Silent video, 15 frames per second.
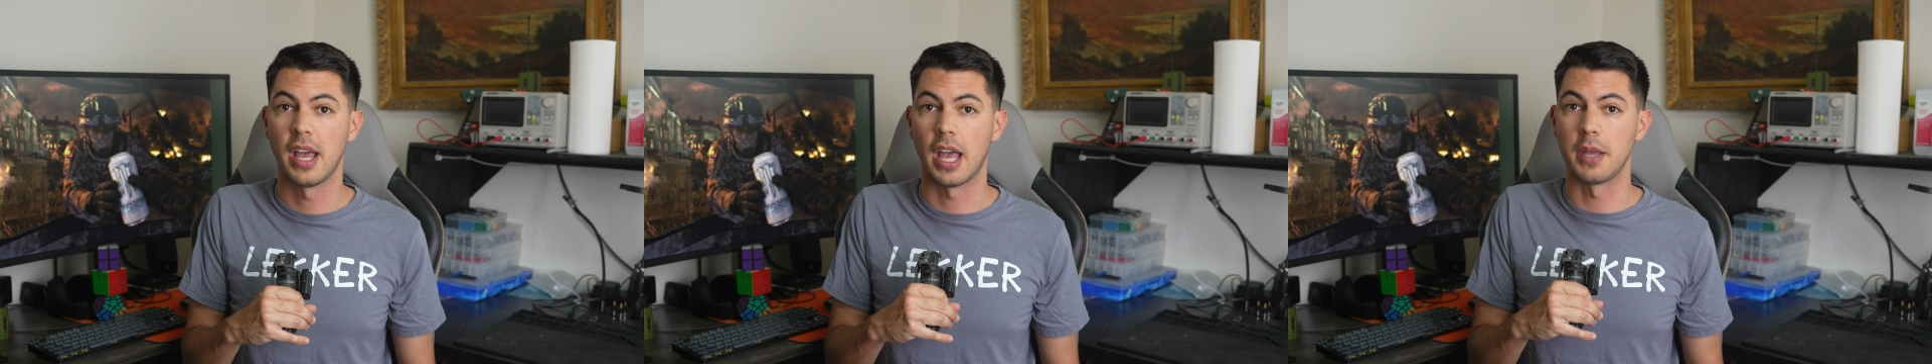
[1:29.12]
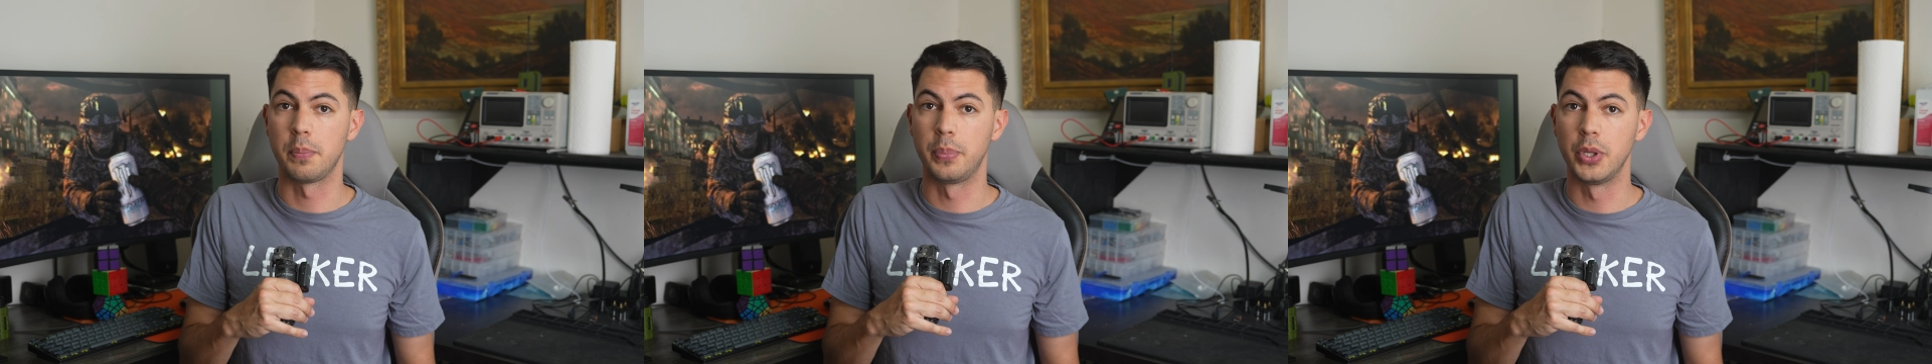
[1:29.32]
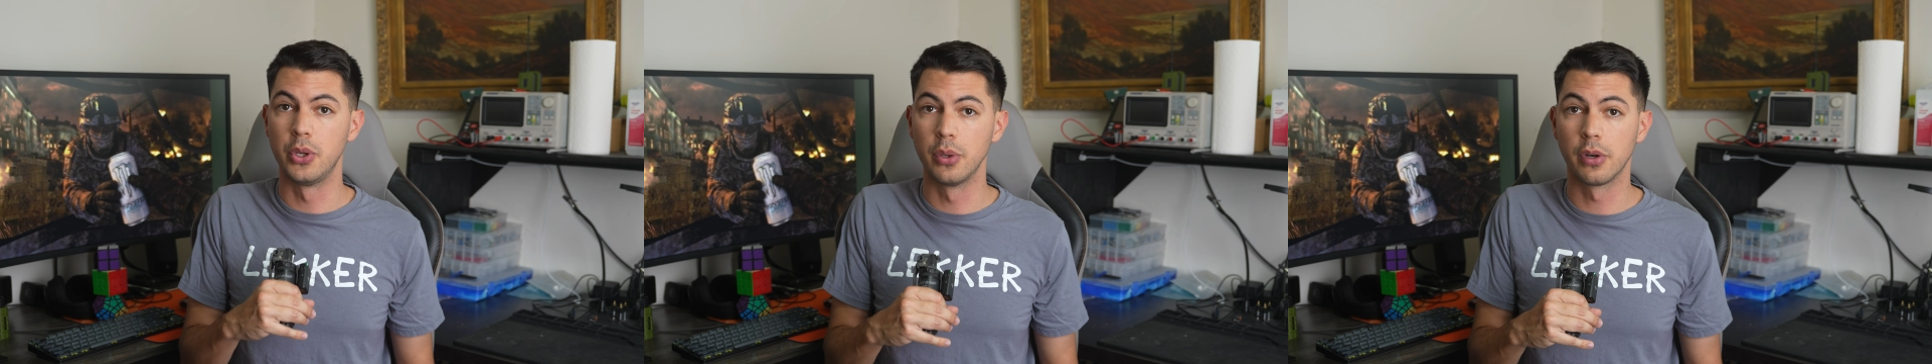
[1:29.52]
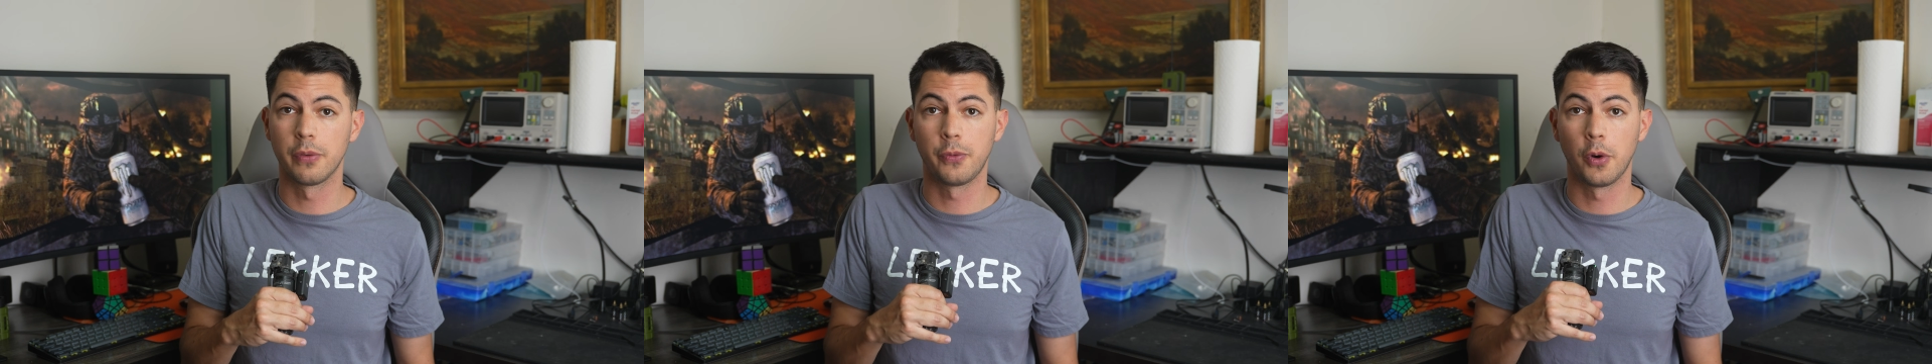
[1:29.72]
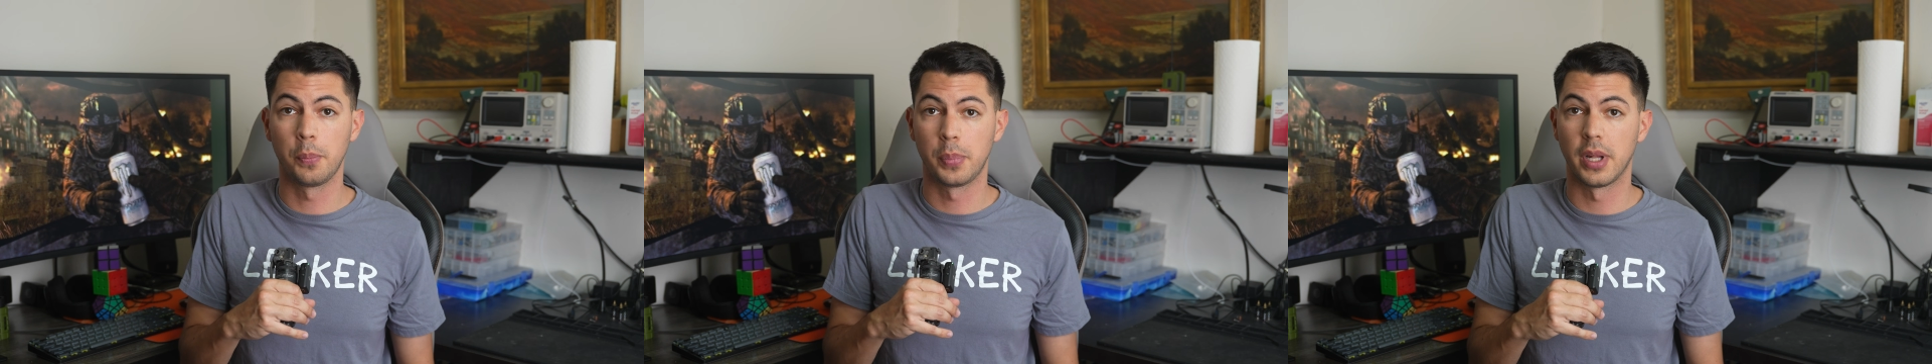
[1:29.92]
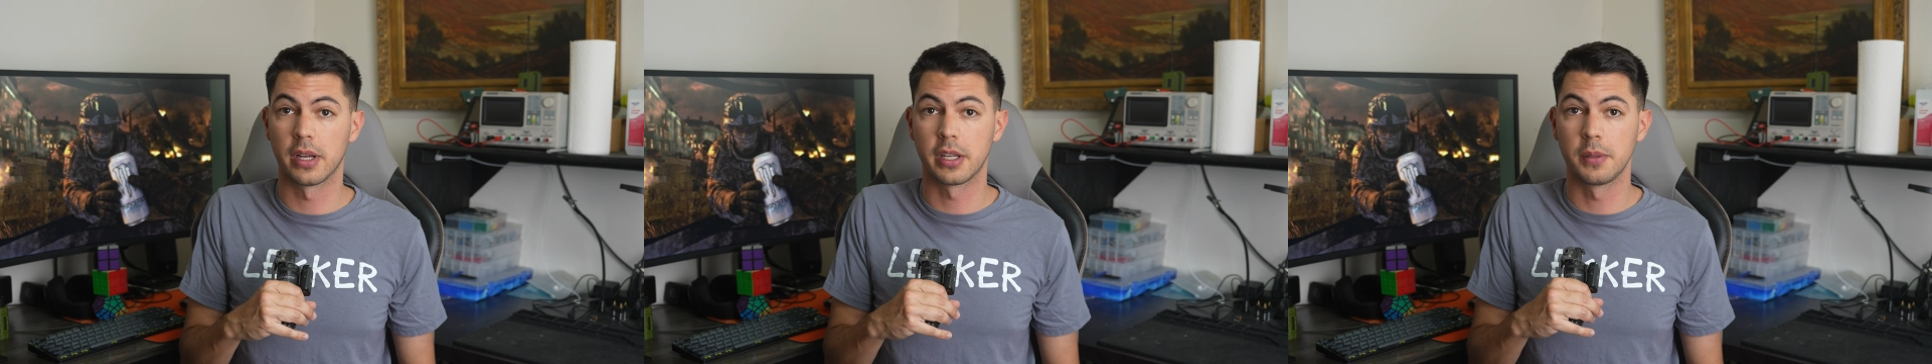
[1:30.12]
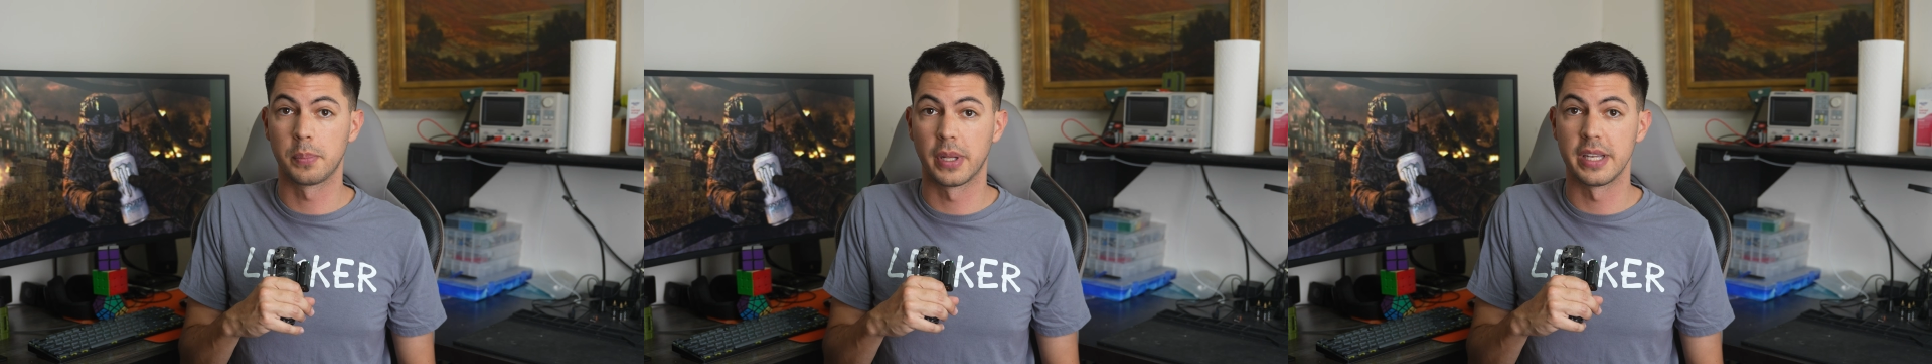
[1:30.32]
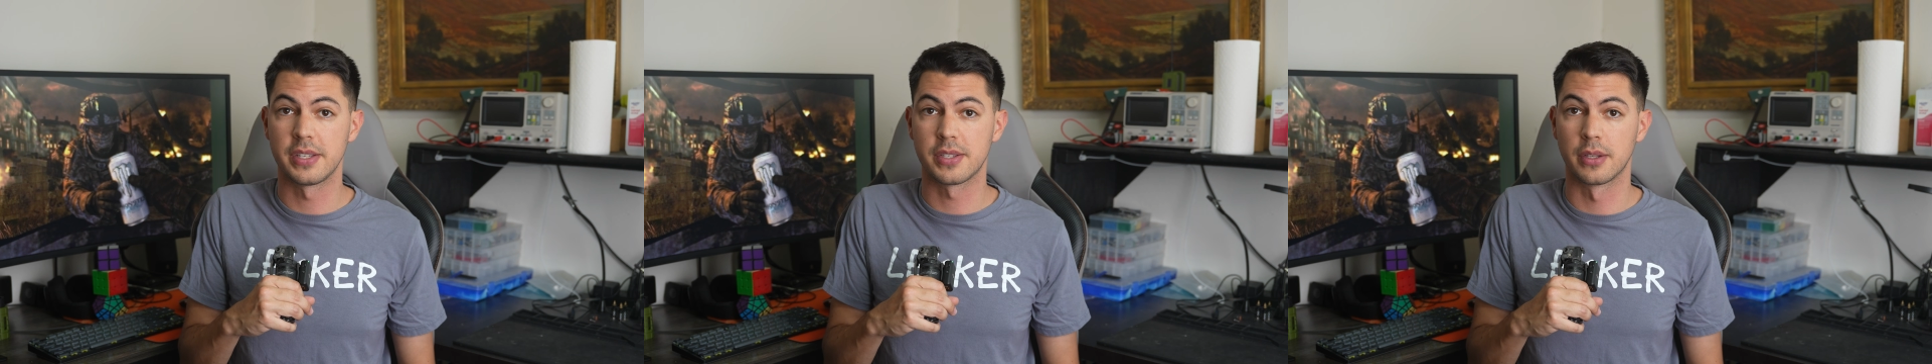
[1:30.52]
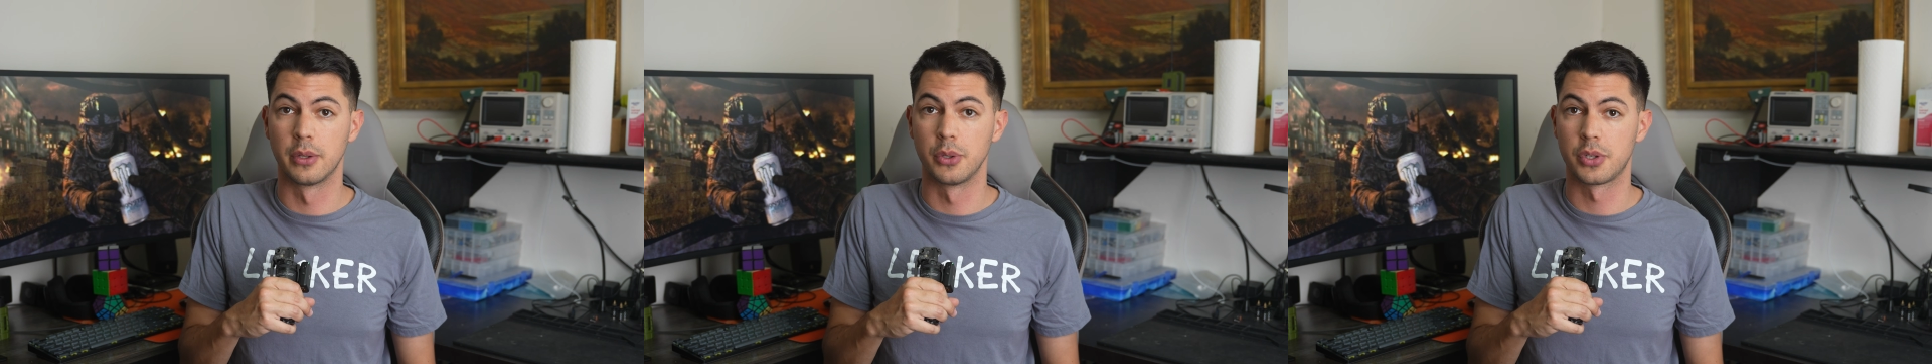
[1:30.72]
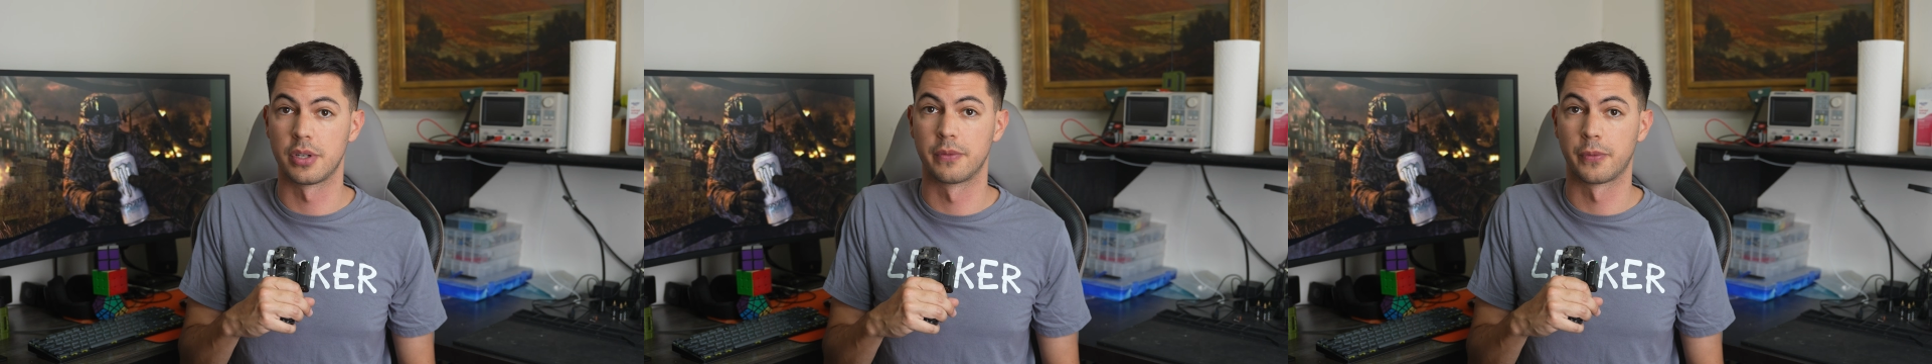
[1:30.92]
A beautiful plug-and-play
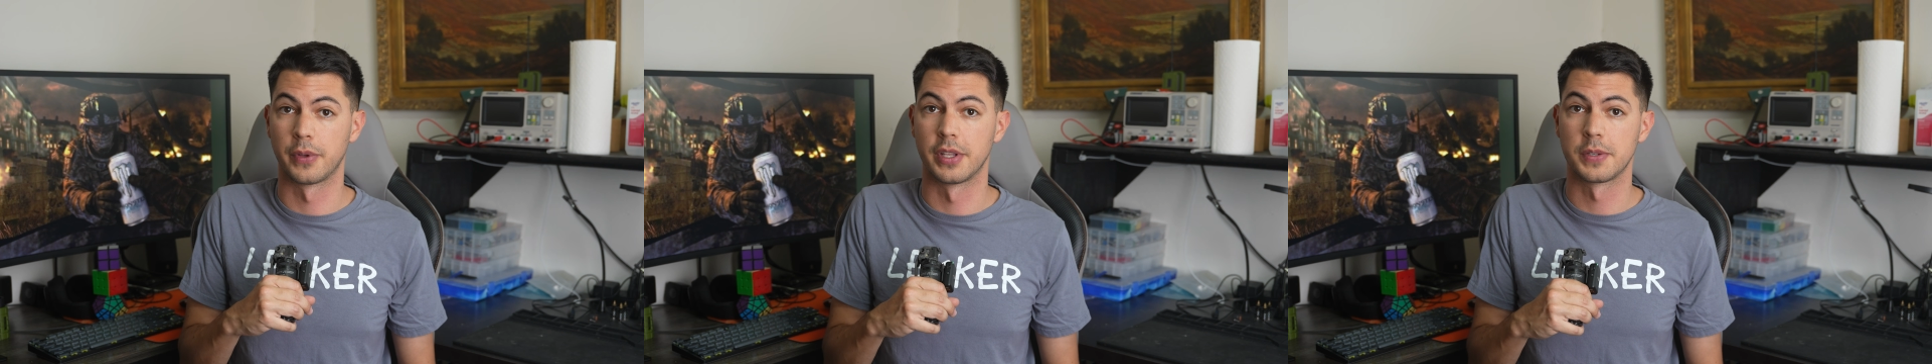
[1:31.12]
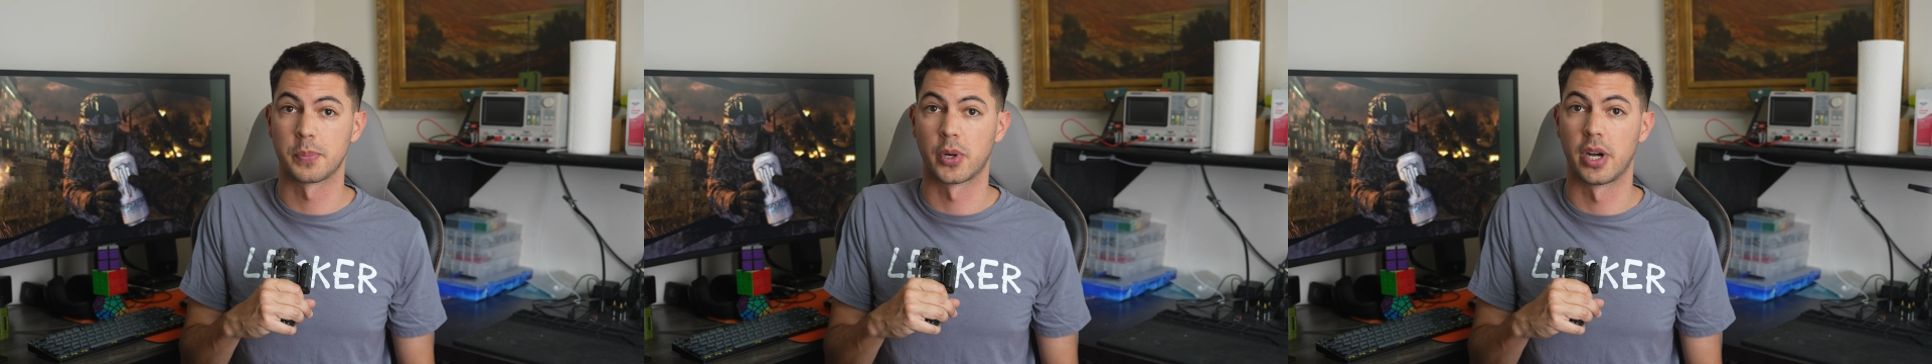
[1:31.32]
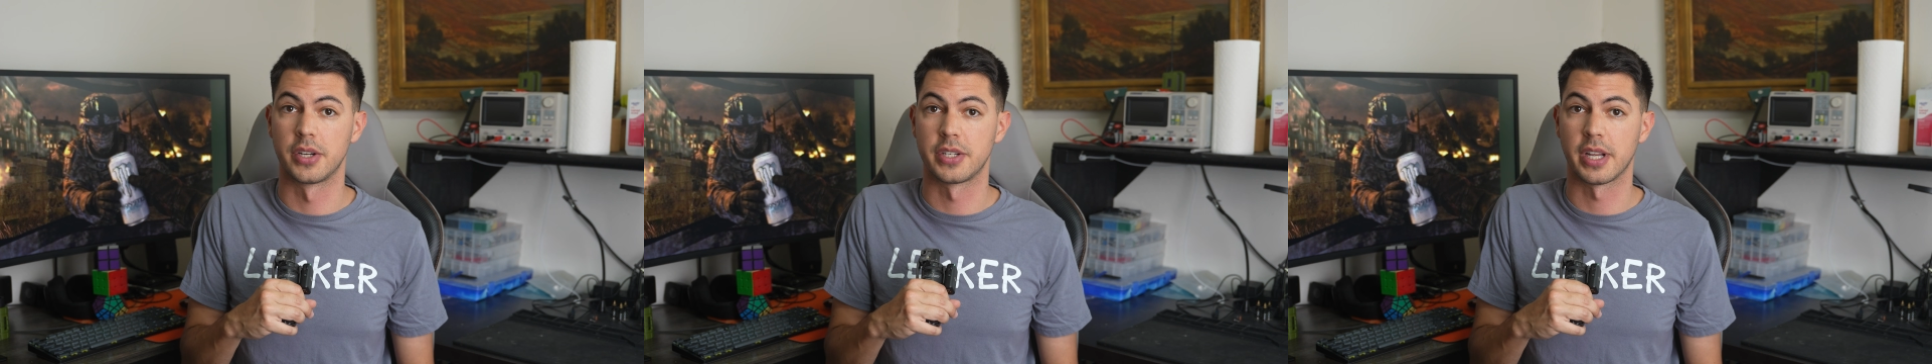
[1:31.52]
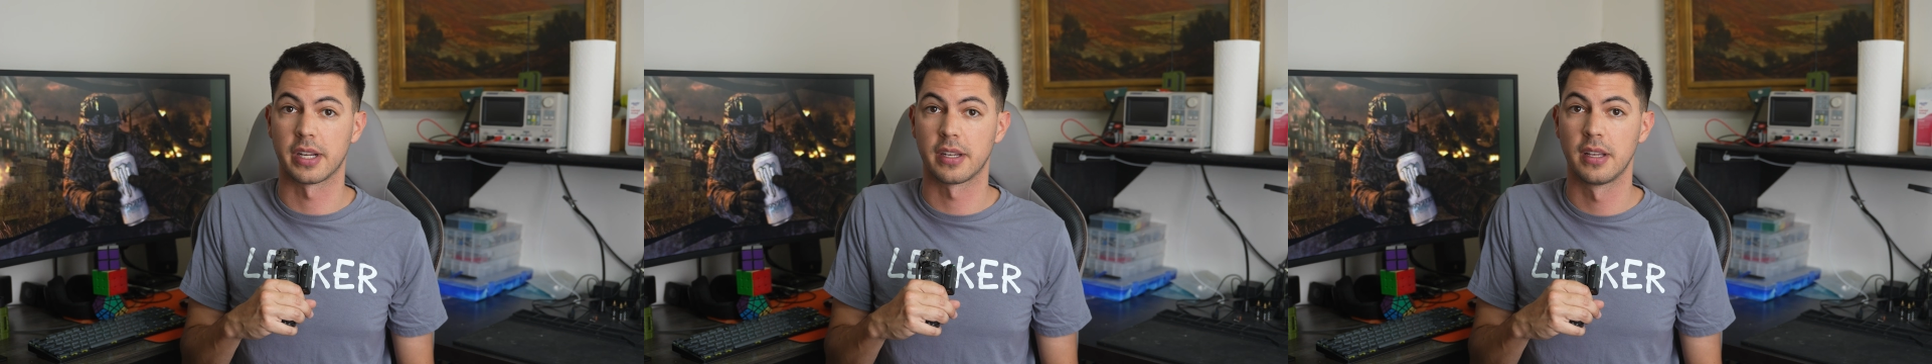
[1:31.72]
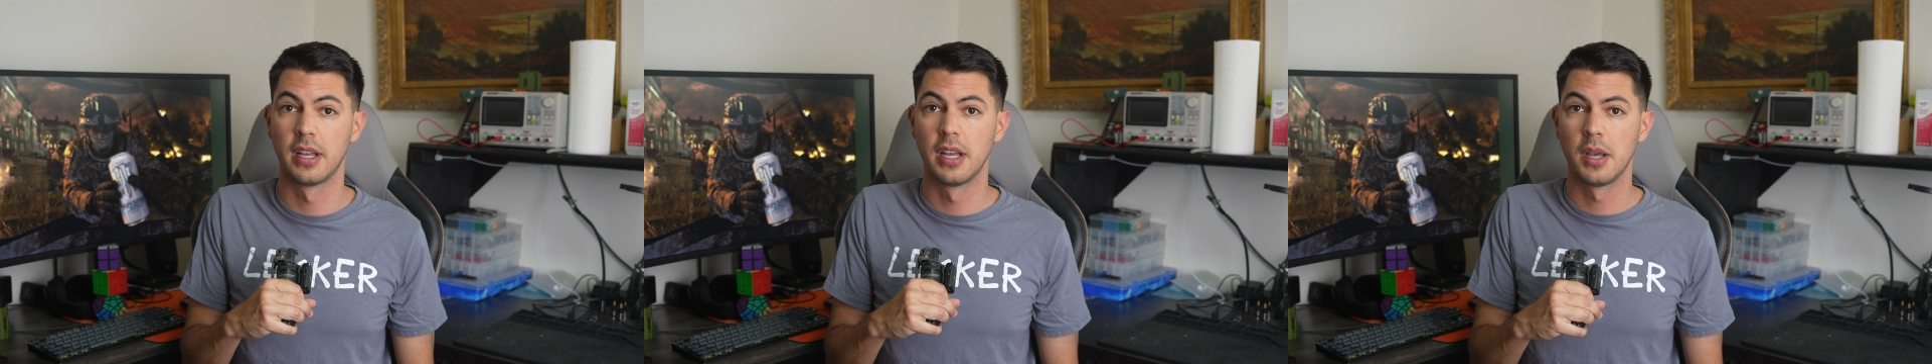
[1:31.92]
solution for this project.